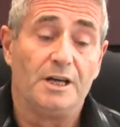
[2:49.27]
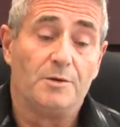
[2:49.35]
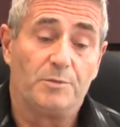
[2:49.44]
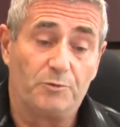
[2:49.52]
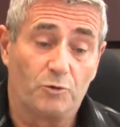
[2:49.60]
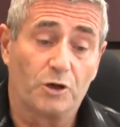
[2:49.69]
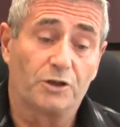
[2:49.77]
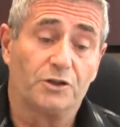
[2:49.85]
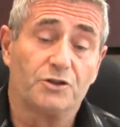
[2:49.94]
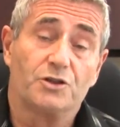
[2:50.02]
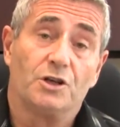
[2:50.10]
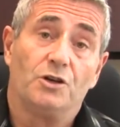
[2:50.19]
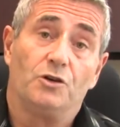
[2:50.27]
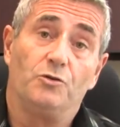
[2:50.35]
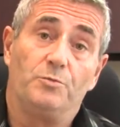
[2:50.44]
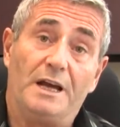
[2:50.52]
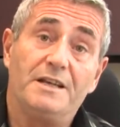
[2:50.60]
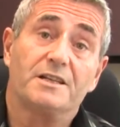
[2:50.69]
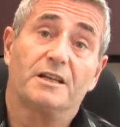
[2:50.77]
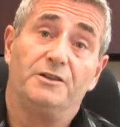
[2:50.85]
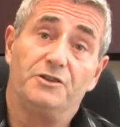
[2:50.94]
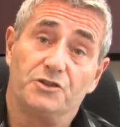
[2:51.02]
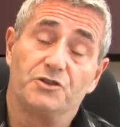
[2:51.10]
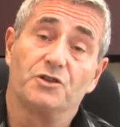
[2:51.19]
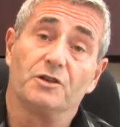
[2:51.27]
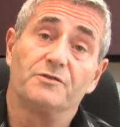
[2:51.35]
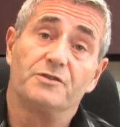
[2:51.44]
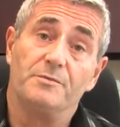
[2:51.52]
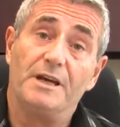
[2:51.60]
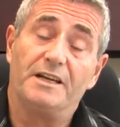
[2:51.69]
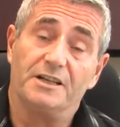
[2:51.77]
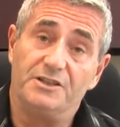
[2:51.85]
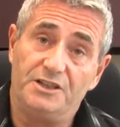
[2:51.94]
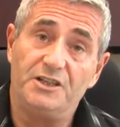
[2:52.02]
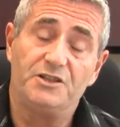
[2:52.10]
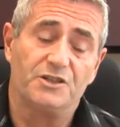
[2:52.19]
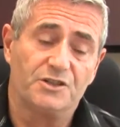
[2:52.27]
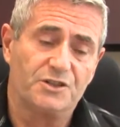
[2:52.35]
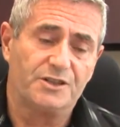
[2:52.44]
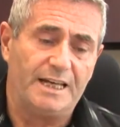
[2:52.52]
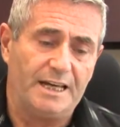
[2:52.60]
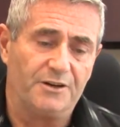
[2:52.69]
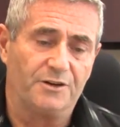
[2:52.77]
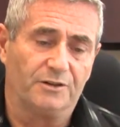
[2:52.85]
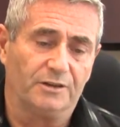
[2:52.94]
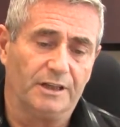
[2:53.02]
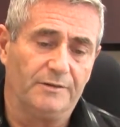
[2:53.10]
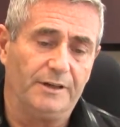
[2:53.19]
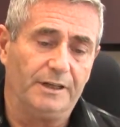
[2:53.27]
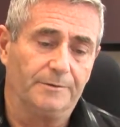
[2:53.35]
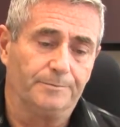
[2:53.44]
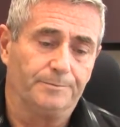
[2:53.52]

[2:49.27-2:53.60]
but workers who basically deserve to make a decent standard of living.